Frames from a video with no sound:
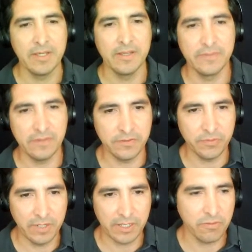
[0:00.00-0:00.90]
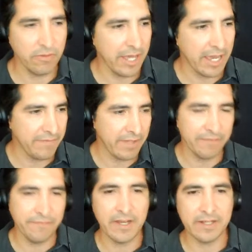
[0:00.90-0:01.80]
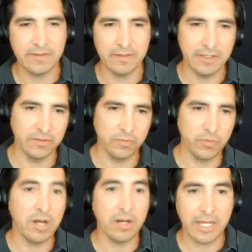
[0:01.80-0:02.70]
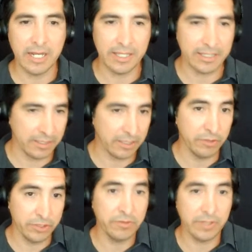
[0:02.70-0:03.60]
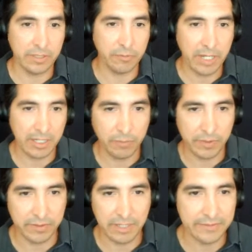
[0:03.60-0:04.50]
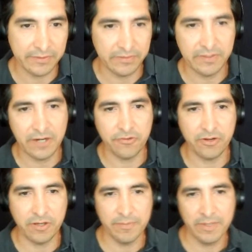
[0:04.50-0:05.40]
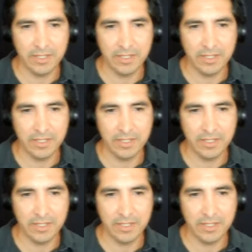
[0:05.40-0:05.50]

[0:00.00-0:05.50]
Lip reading: So it's really cool to have that effect as well, kind of like you were doing it, kind of as a snare drum